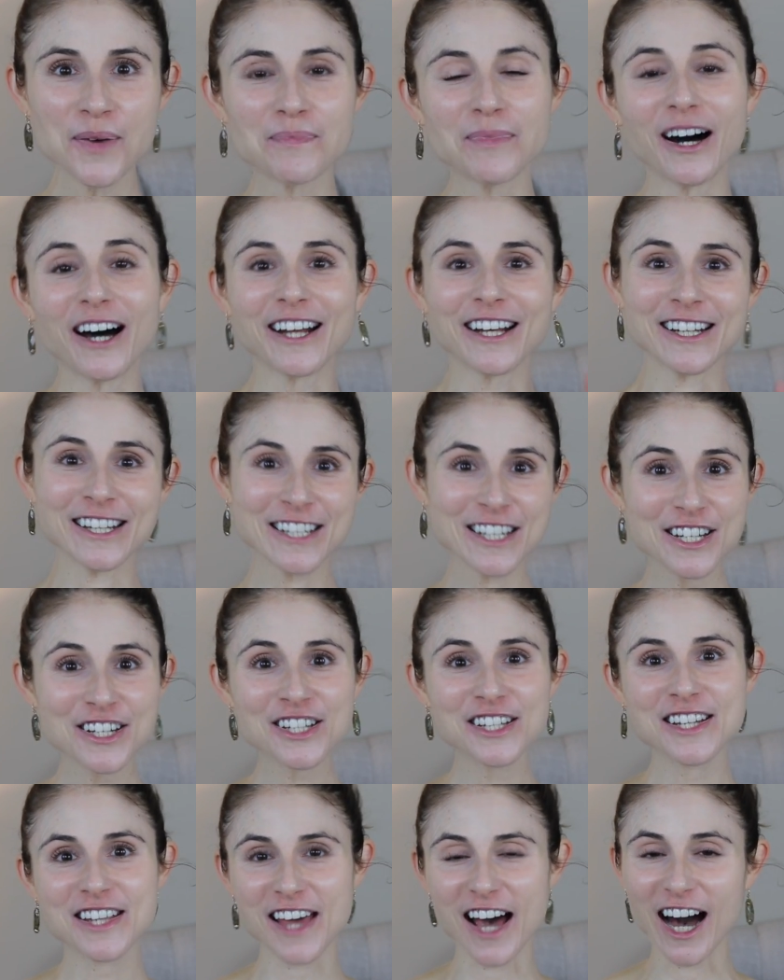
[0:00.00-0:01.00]
But in
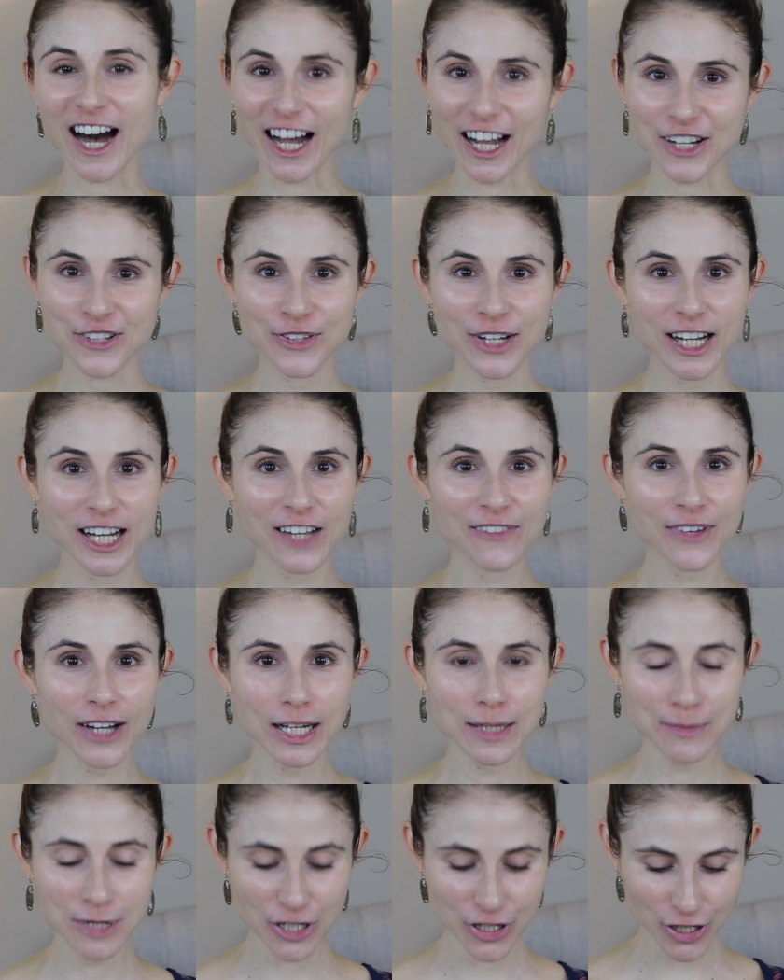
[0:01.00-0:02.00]
addition to the hydrating
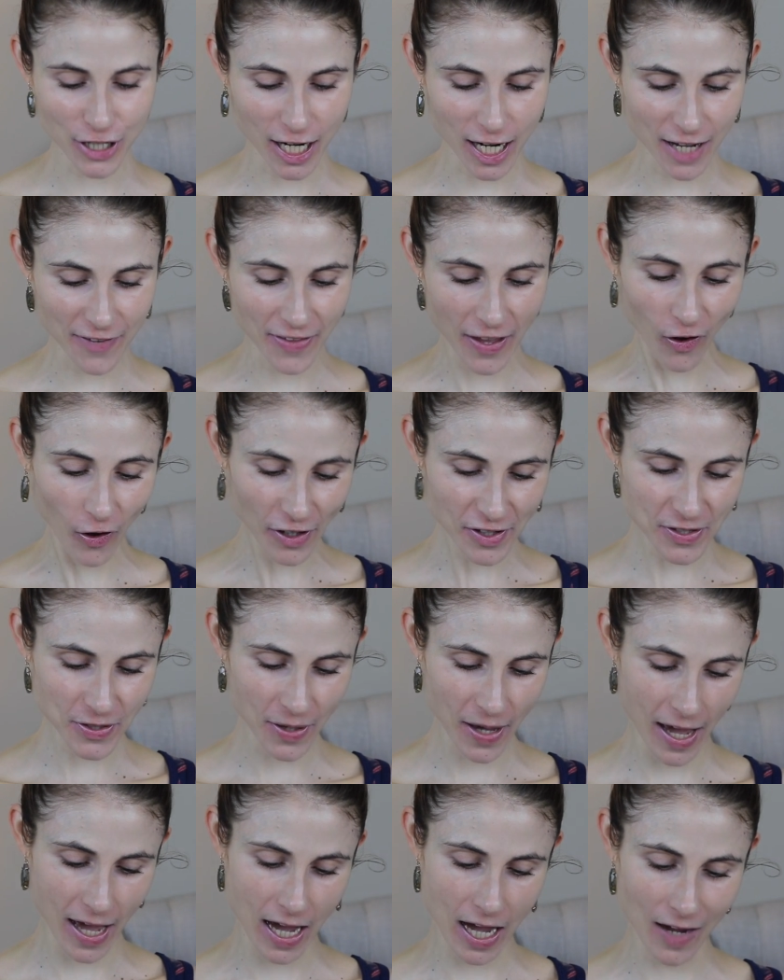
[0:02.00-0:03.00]
vitamin shot, they also
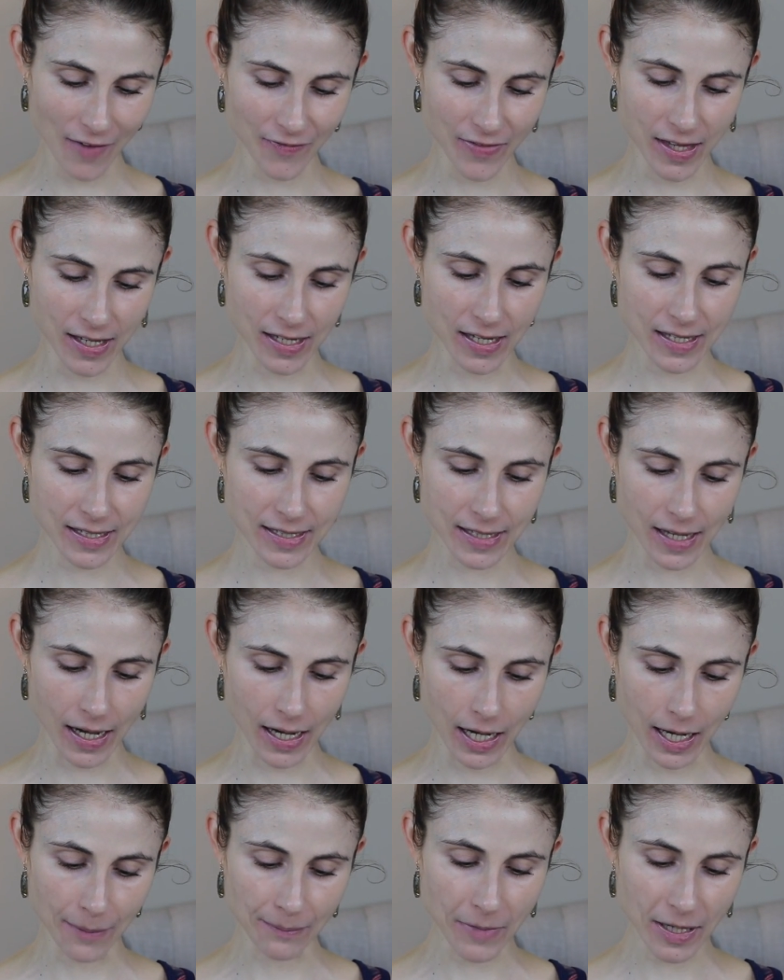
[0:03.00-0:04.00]
have this
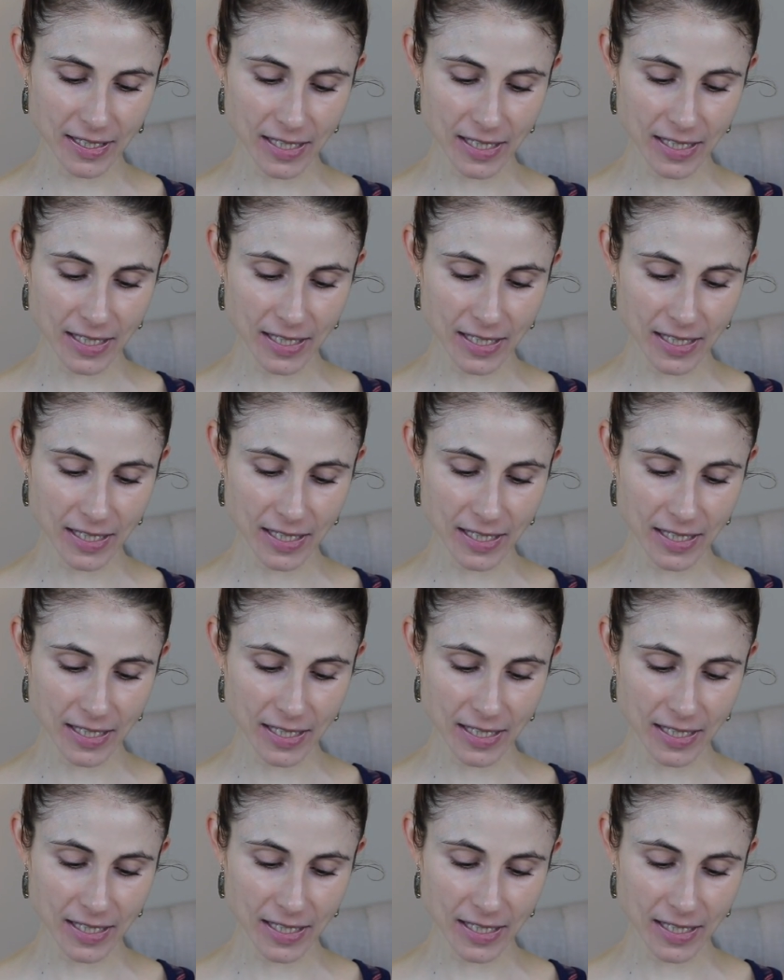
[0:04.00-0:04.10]
um,